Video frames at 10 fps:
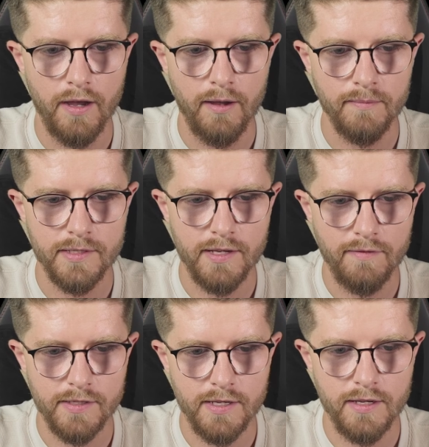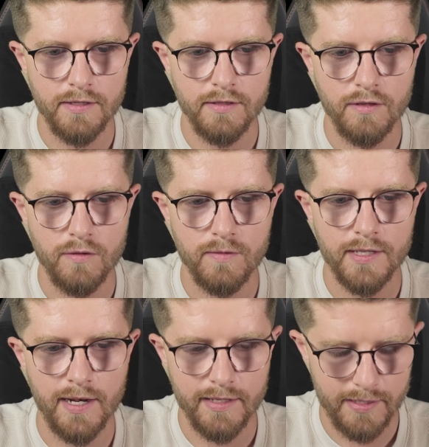Cefc is the
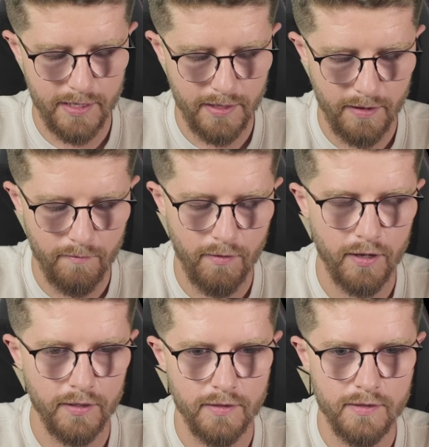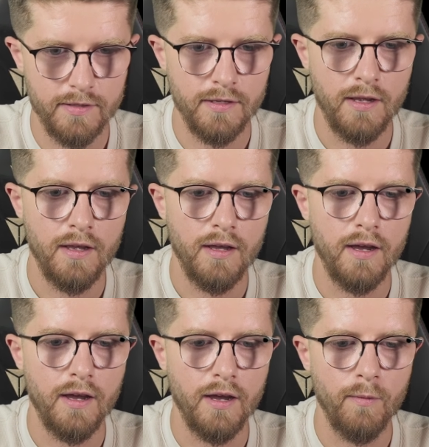utility that runs
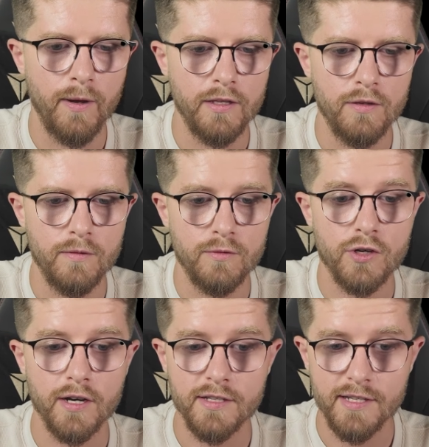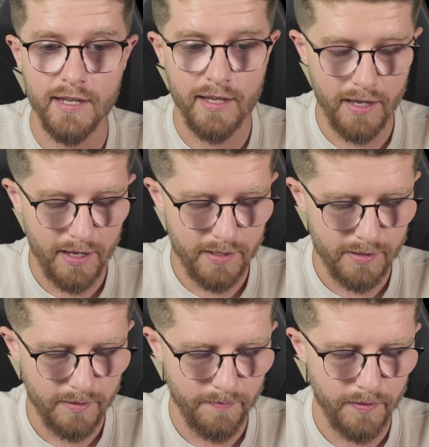when you trigger sticky
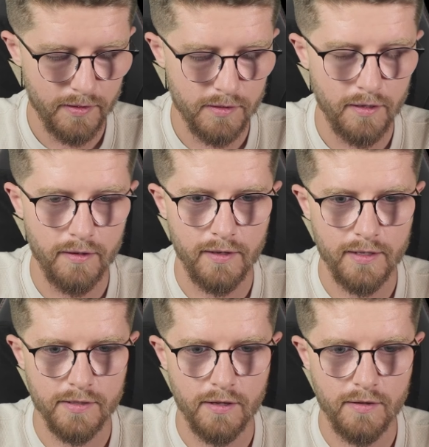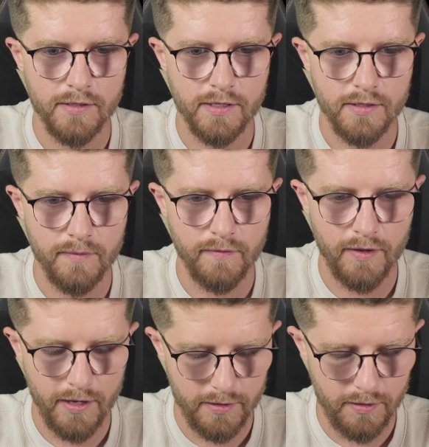keys. So let's go
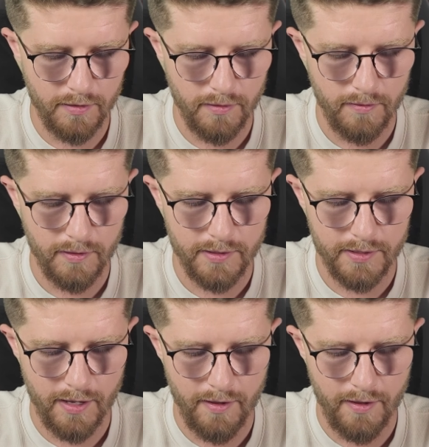system32